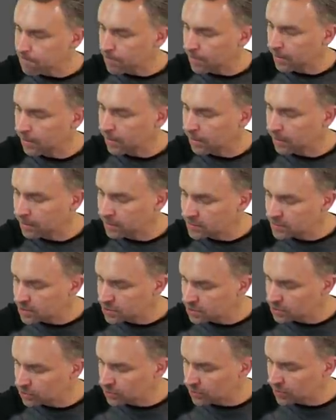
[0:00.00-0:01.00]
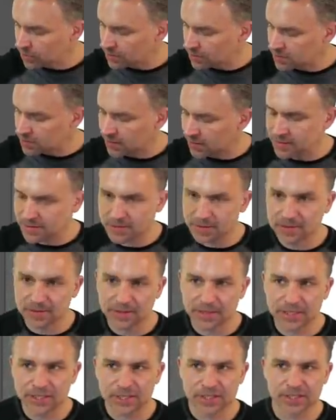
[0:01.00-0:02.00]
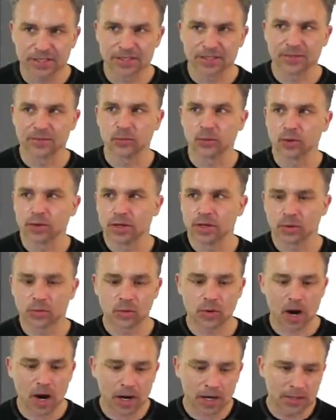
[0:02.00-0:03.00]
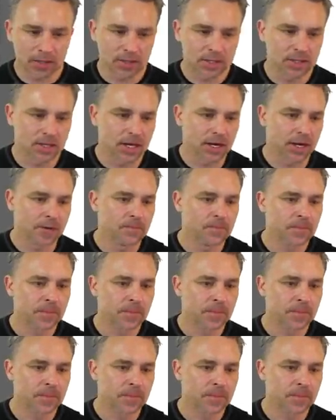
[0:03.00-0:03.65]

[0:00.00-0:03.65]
All right, let's do this. That is delicious, and we're gonna rock it today.